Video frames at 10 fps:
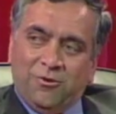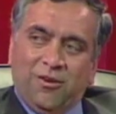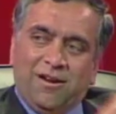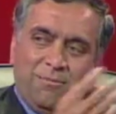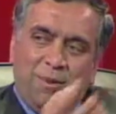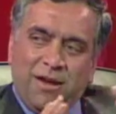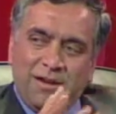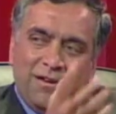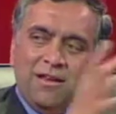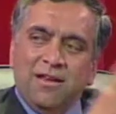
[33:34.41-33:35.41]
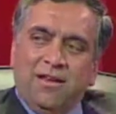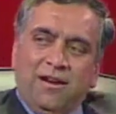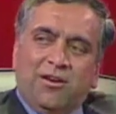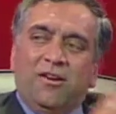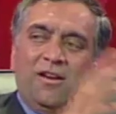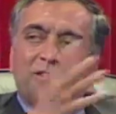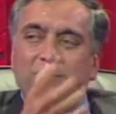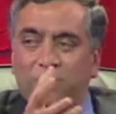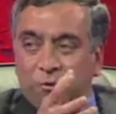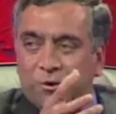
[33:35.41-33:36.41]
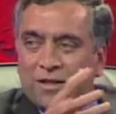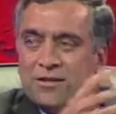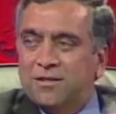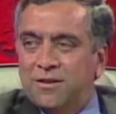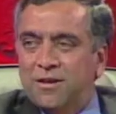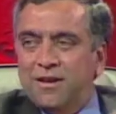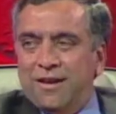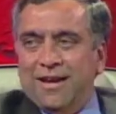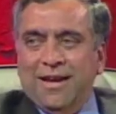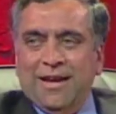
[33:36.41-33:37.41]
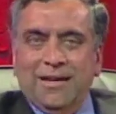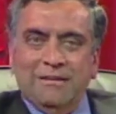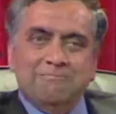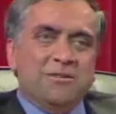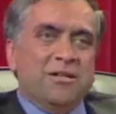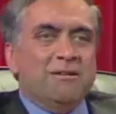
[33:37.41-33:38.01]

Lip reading: You are combining electronics and fluidics. And